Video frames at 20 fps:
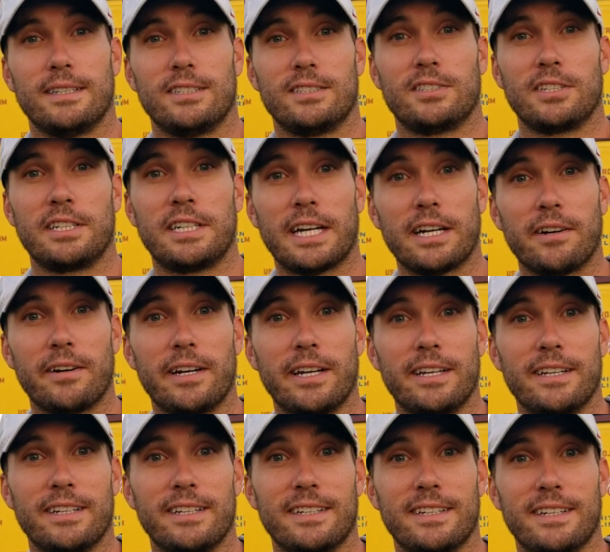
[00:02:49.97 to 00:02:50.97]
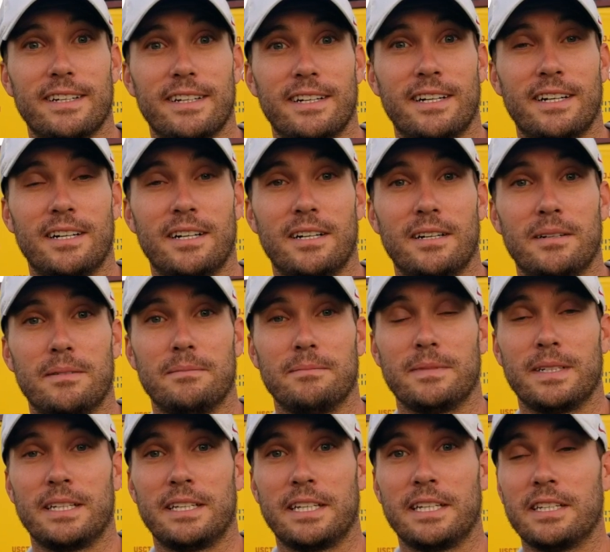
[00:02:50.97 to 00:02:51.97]
Gary,
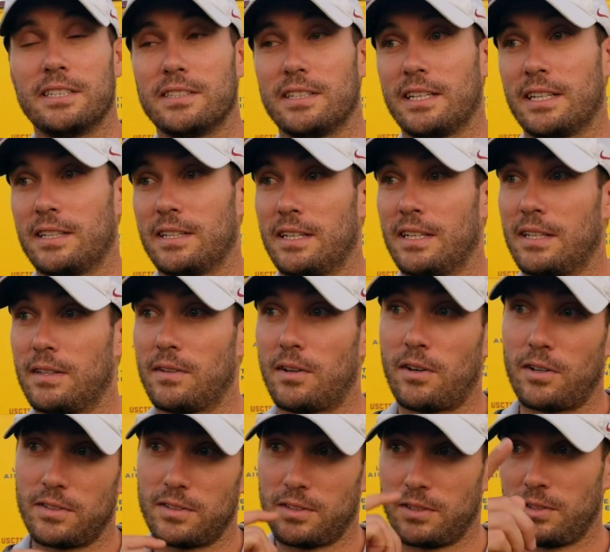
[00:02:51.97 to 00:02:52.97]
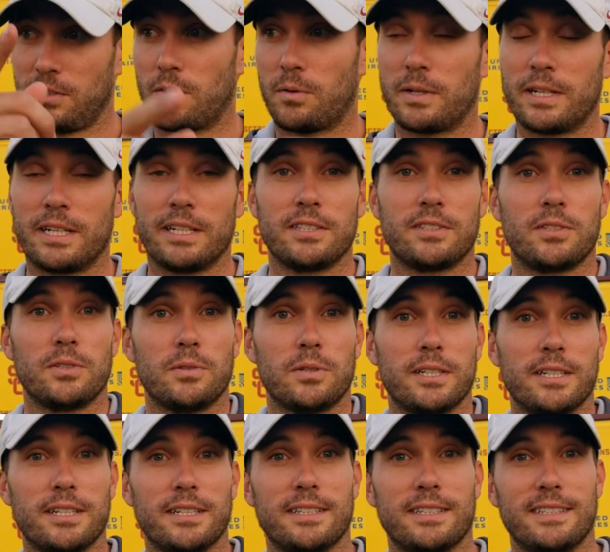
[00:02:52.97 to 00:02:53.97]
and going
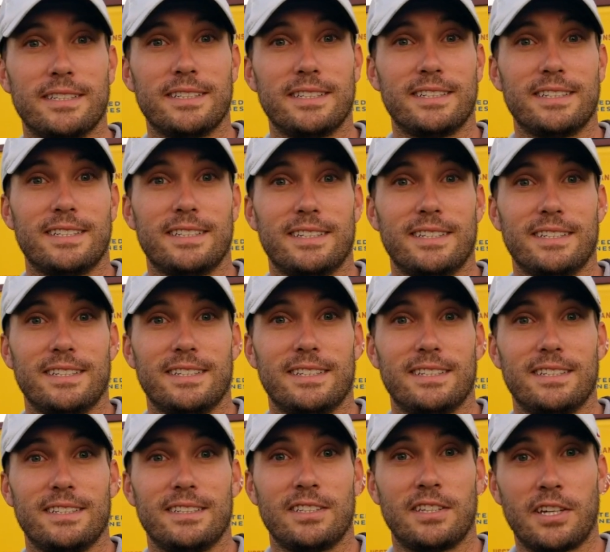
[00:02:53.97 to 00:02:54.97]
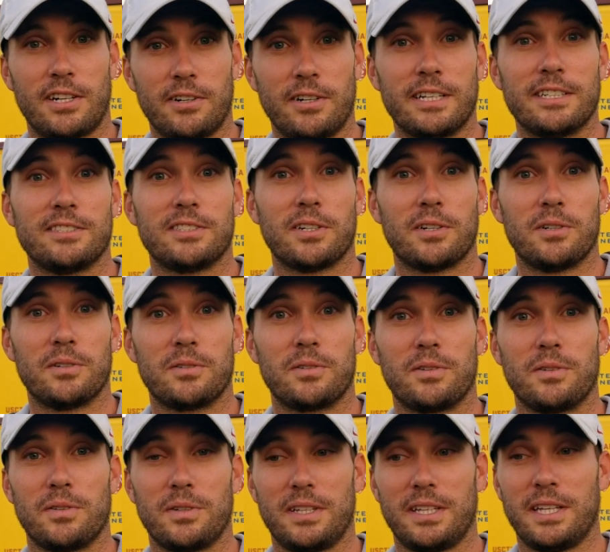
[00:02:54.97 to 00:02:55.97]
into their end zone,
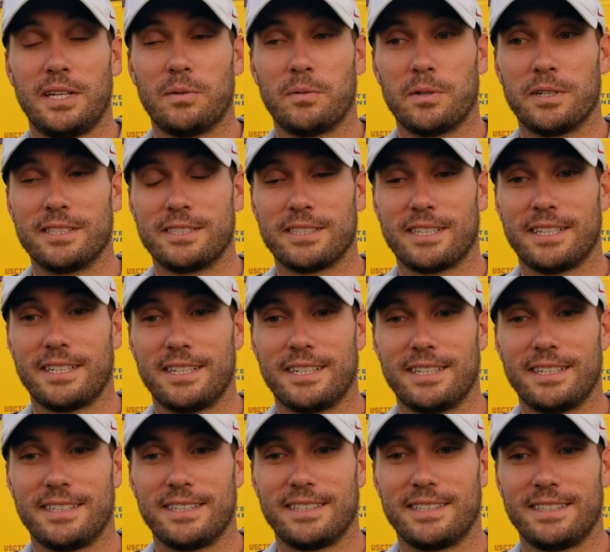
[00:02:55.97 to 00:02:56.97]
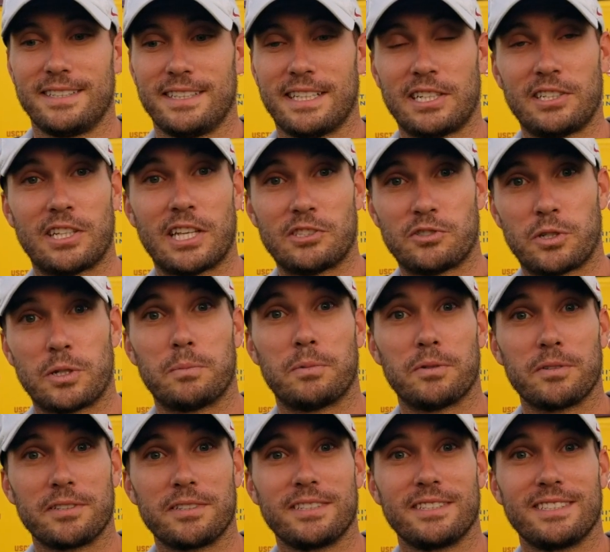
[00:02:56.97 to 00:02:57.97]
it was they
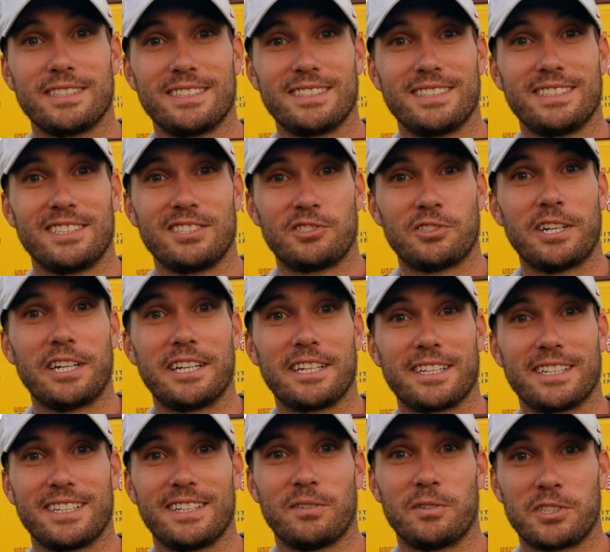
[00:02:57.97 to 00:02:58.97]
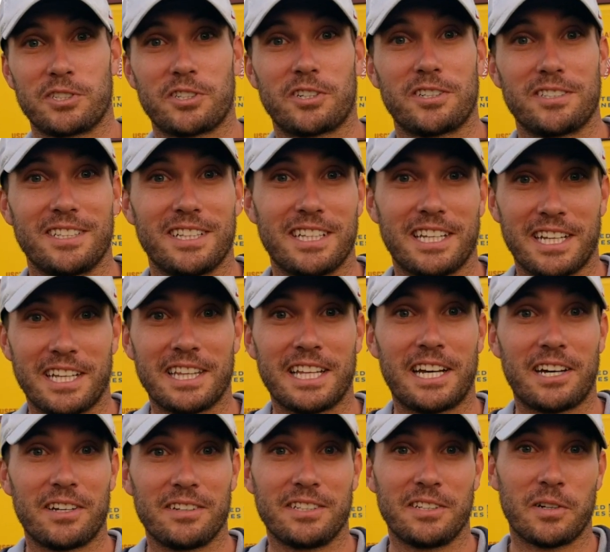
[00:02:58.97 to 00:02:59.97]
tripled Drake, which
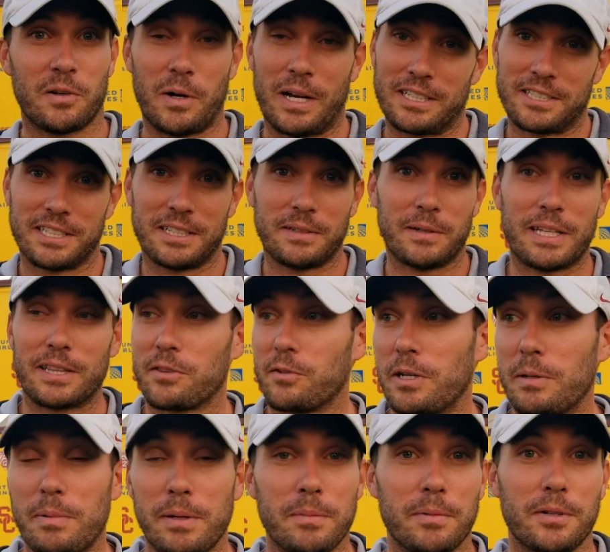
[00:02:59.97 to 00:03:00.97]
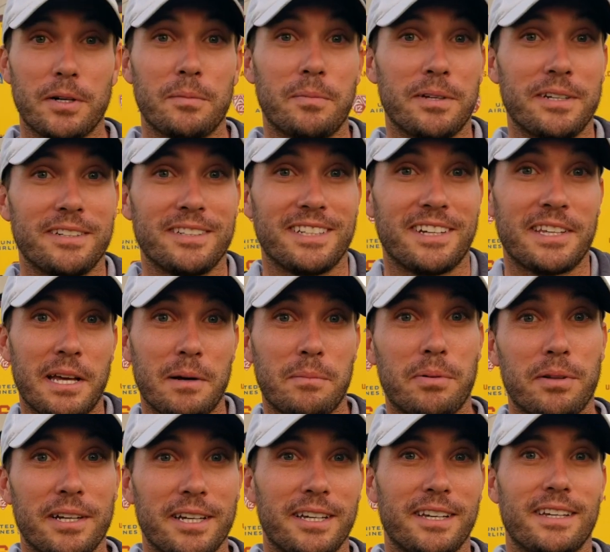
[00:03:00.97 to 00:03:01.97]
allowed actually they had three people open on
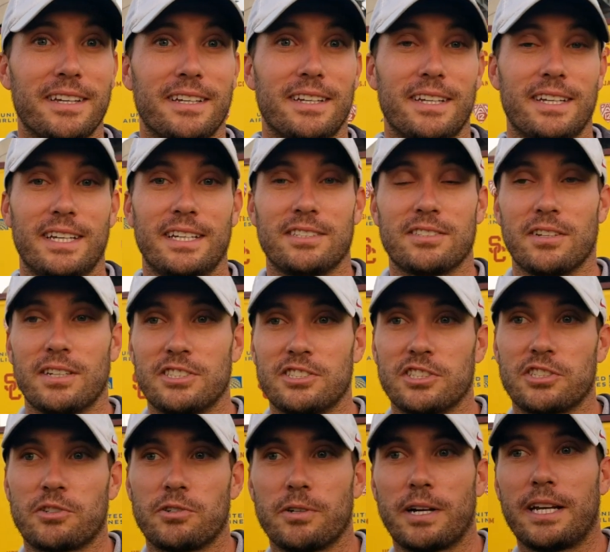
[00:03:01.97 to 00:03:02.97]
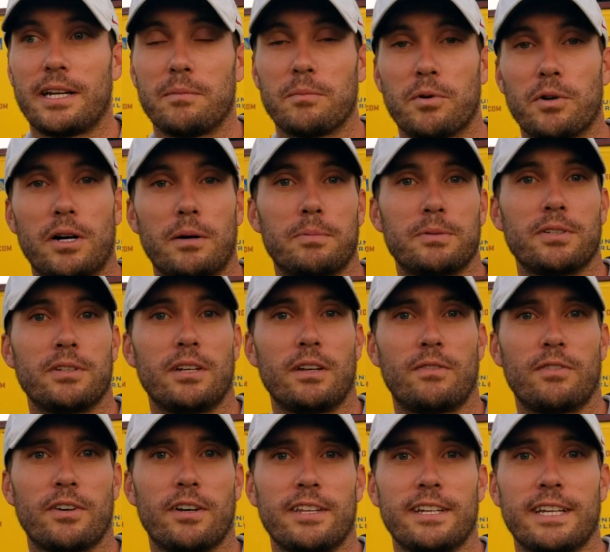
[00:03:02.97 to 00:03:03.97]
play, and so it's just creating more
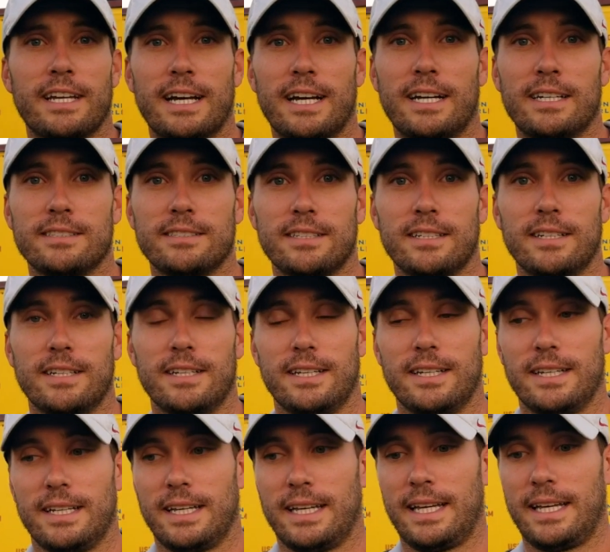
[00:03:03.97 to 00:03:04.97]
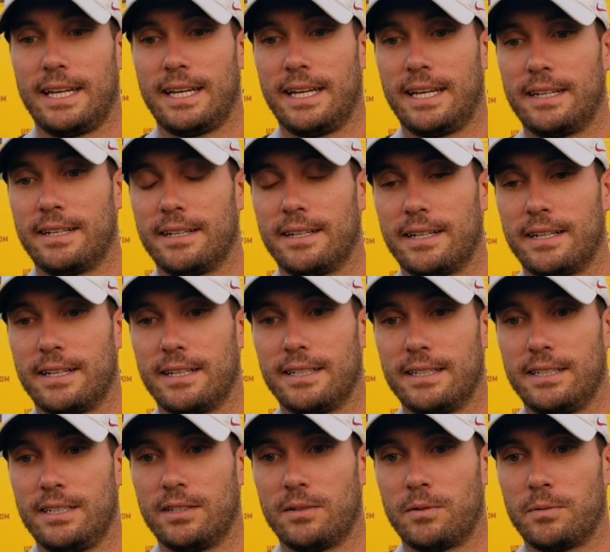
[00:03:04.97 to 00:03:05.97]
opportunity for other guys, and
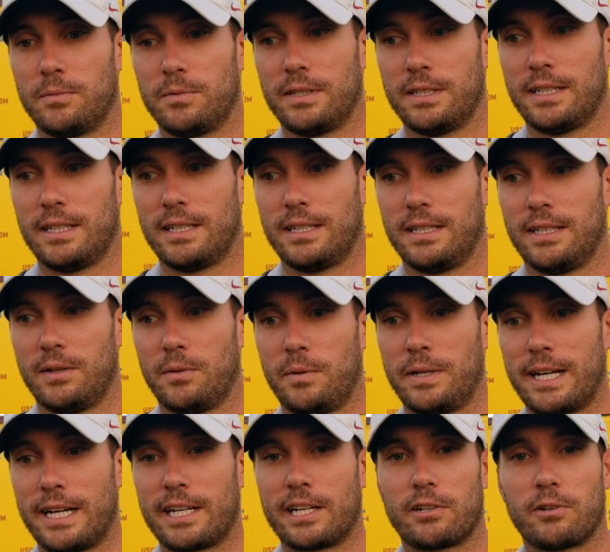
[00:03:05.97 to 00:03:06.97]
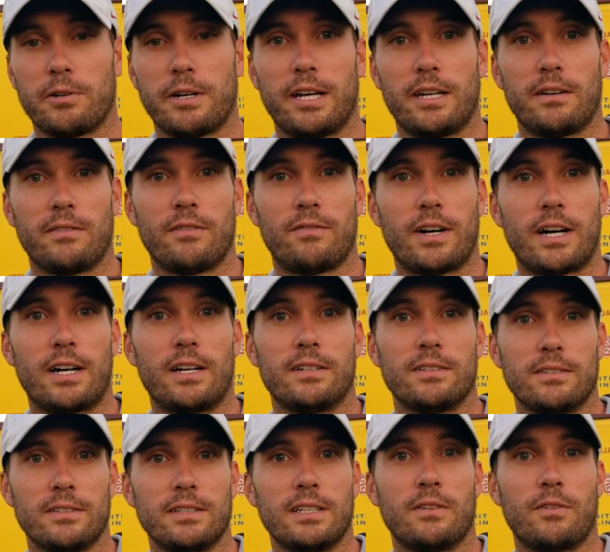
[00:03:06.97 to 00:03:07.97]
we gotta get creative and
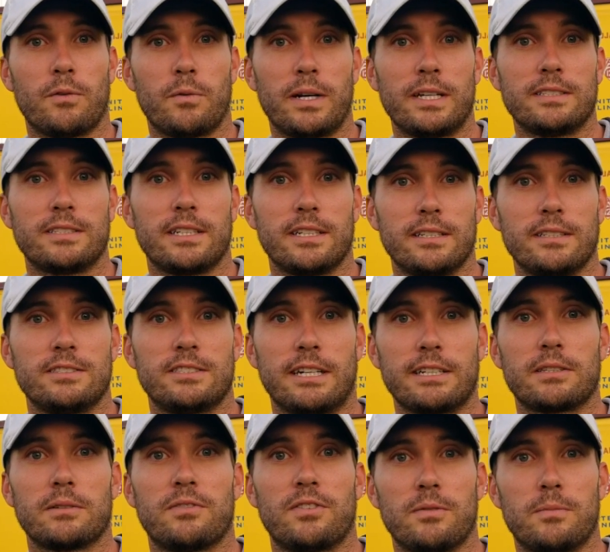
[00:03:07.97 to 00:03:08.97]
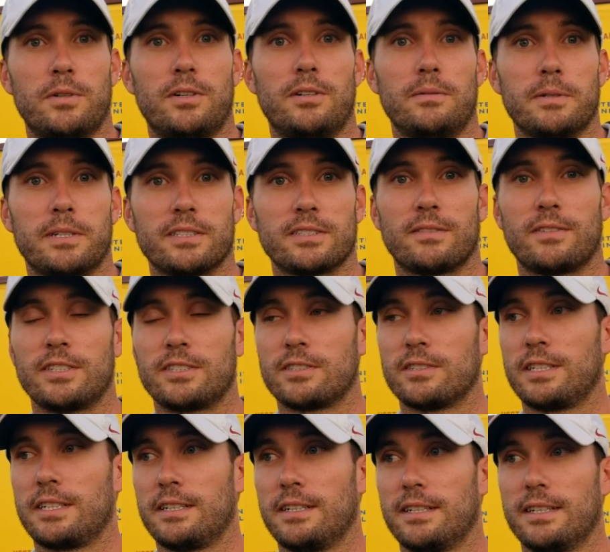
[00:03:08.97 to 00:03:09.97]
find different ways to get Drake the football, because eventually